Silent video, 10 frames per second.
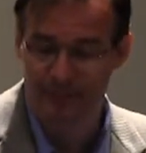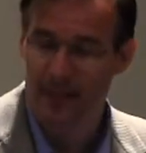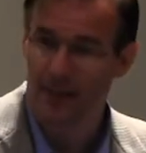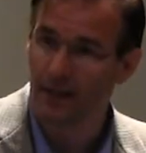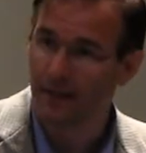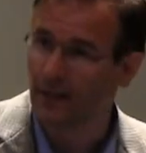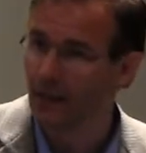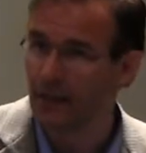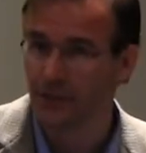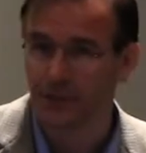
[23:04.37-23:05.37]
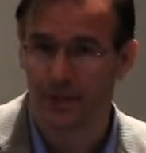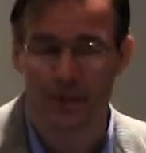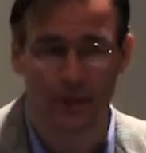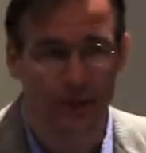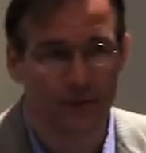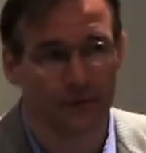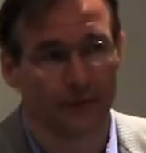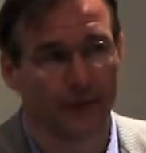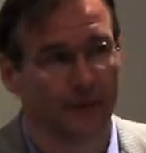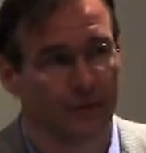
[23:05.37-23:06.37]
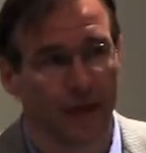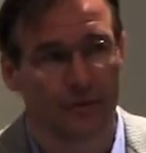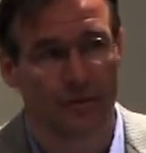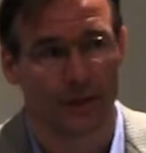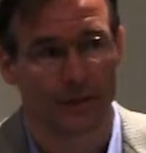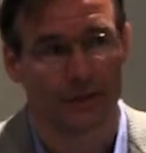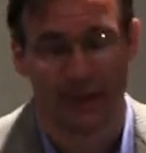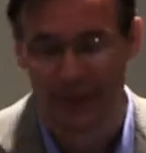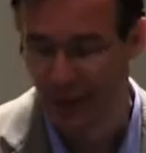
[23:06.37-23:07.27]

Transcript: They are interested in lots of things, not just